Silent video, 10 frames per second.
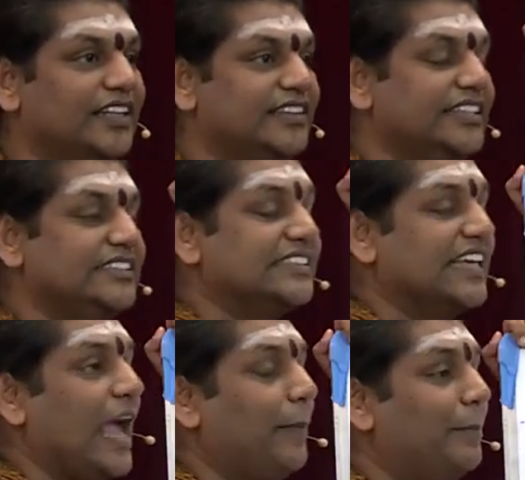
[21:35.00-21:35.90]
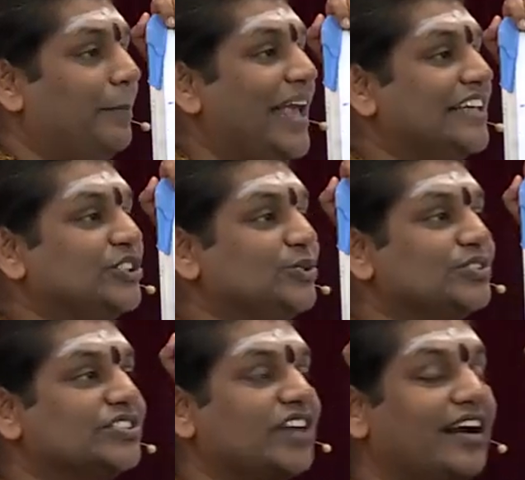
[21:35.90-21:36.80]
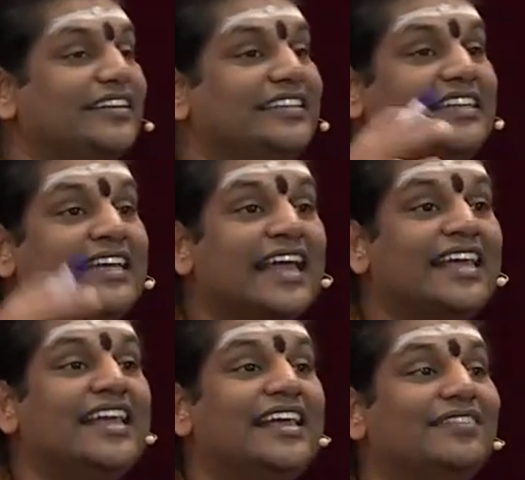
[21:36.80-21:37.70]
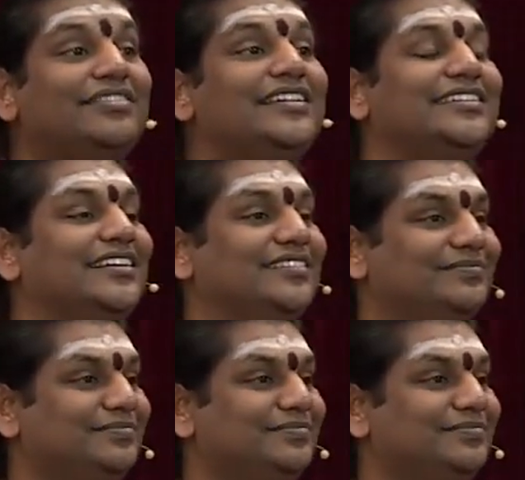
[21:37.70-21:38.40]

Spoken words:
this gap makes you start denying everything.